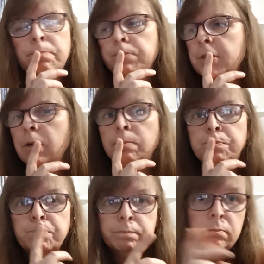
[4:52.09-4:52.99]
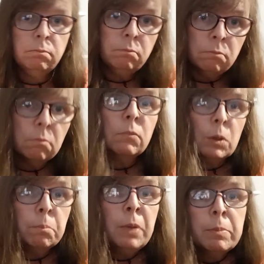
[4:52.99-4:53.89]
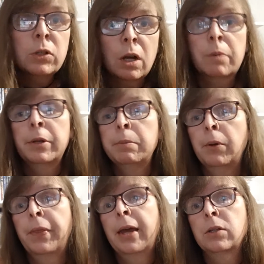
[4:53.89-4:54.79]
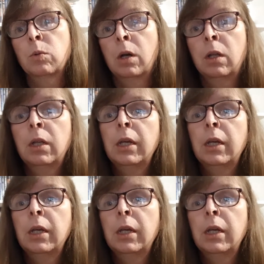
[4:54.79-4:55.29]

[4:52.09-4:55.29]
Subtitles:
So maybe talk a bit about that as well.